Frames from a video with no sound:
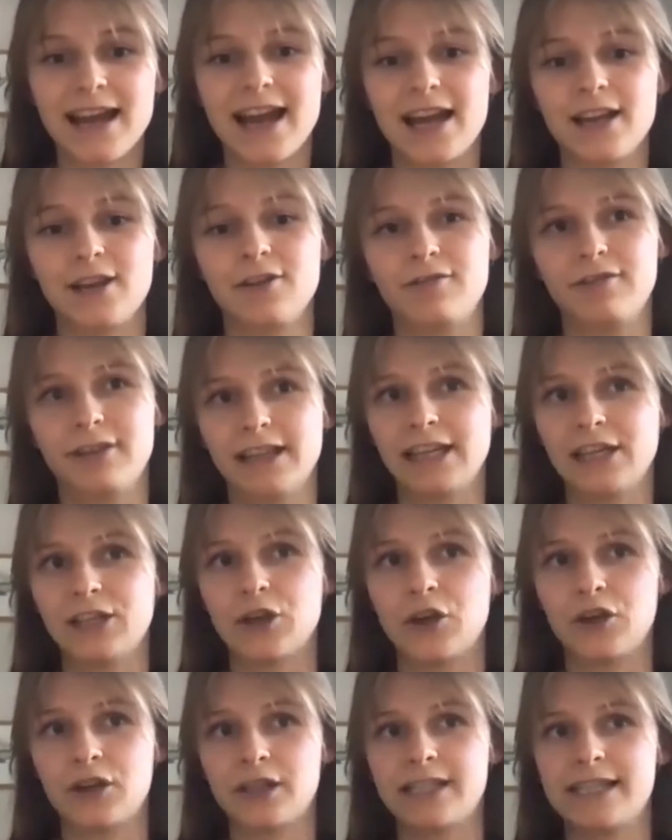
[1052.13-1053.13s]
and you really
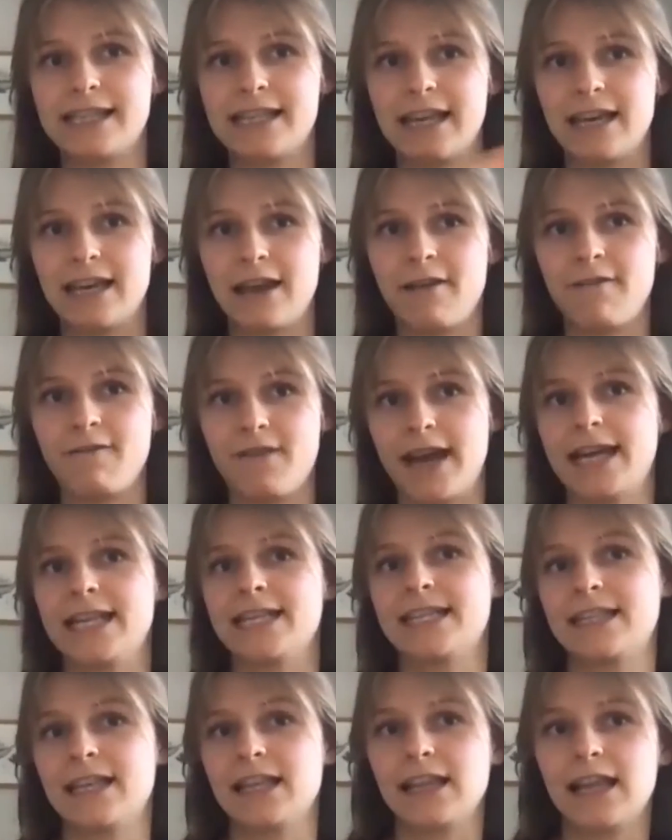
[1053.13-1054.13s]
notice the
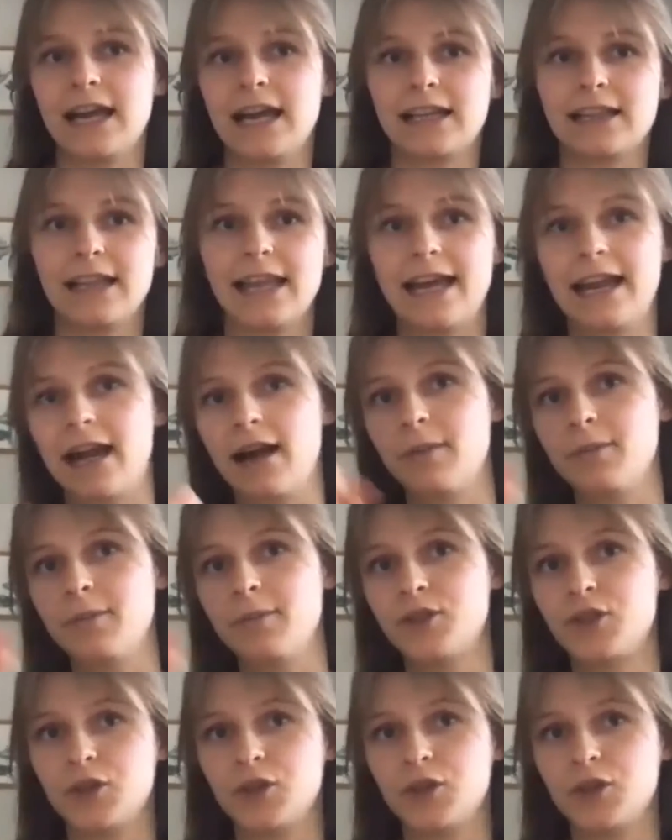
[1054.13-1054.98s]
events that like led up